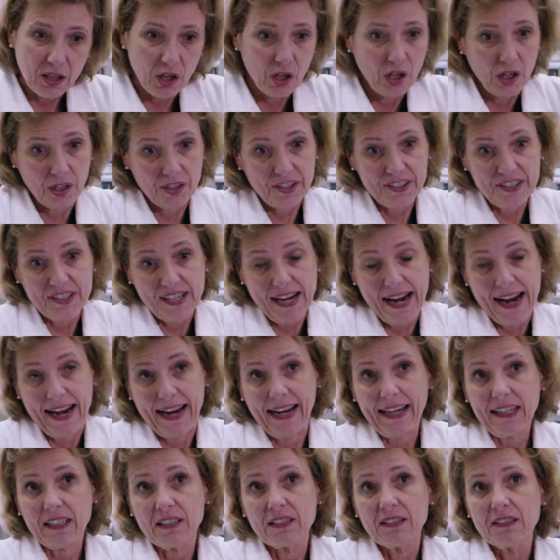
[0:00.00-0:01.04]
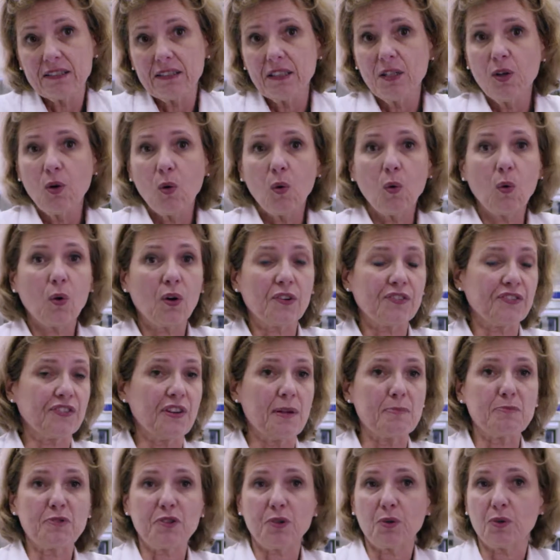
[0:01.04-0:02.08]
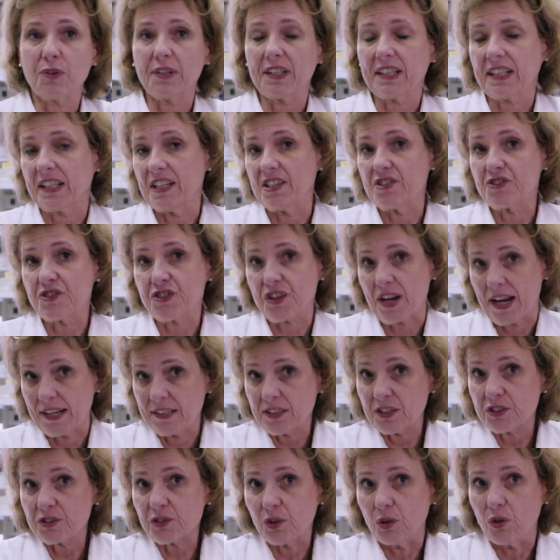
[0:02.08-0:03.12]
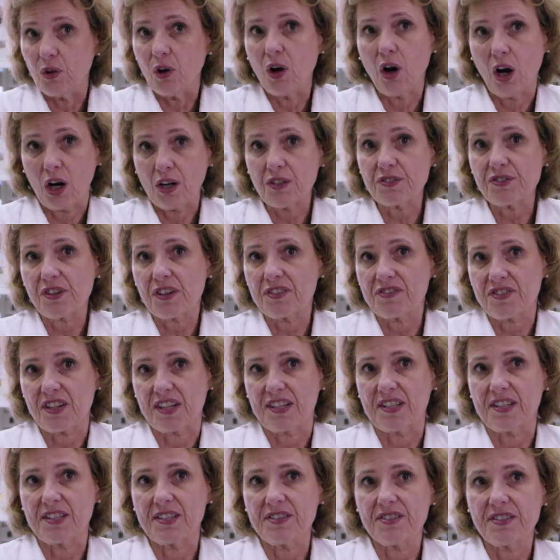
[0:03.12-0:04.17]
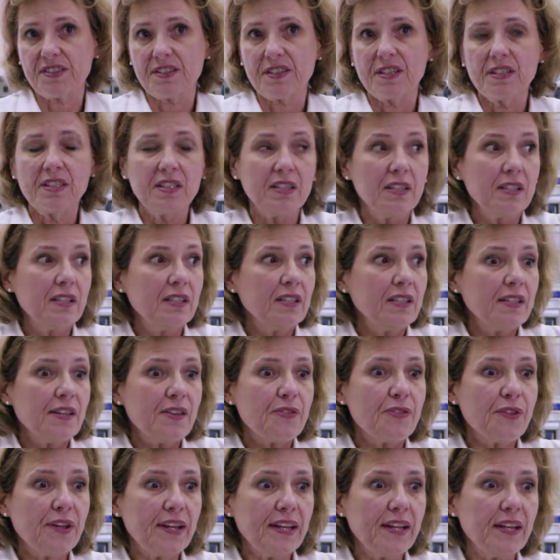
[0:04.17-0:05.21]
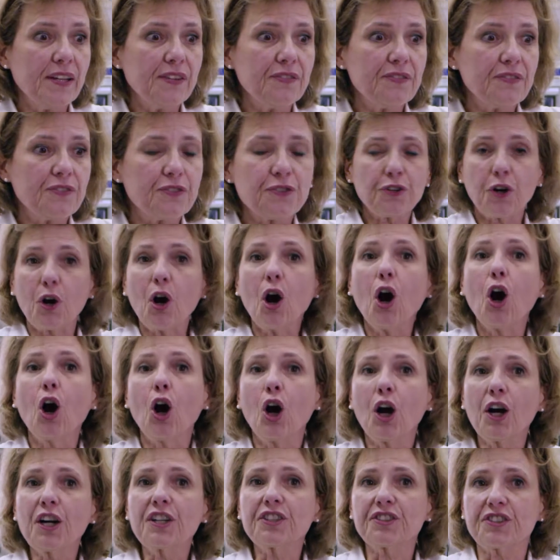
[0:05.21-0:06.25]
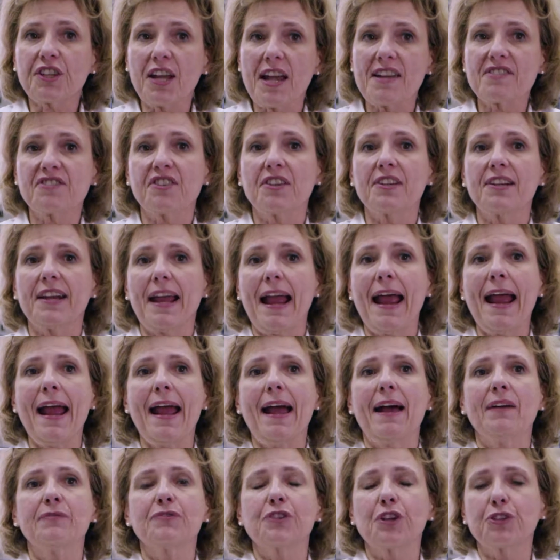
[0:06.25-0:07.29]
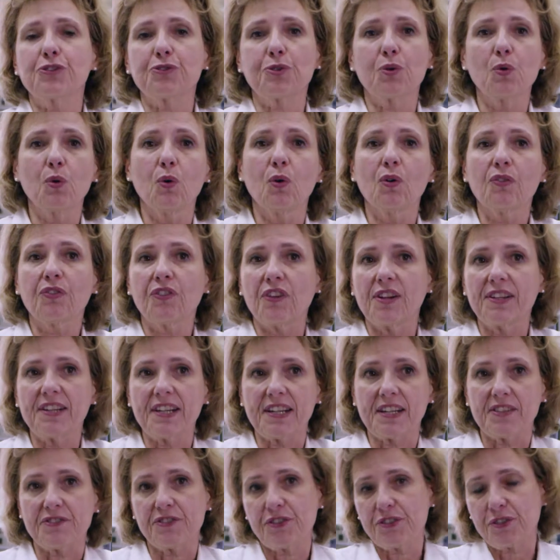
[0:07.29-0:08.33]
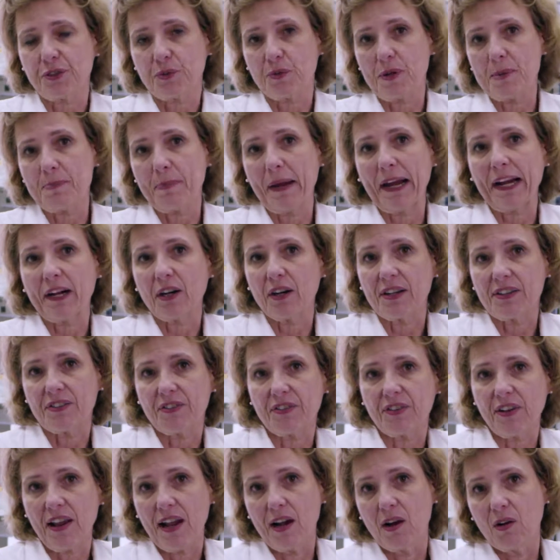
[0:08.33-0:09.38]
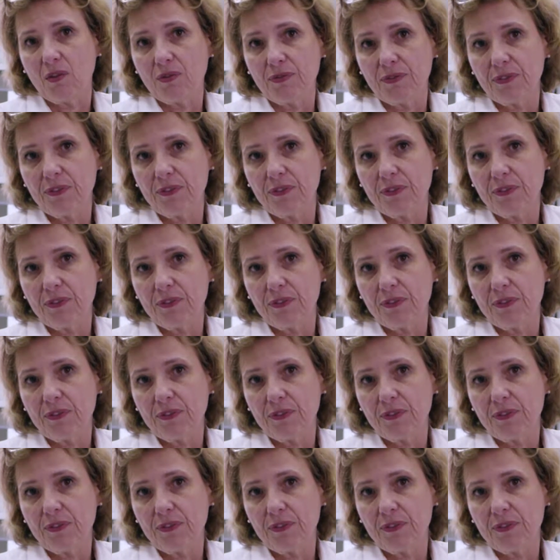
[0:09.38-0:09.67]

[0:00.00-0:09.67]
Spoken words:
a heart attack, or some sort of congenital heart disease, then your heart doesn't have the tools it needs to repair itself.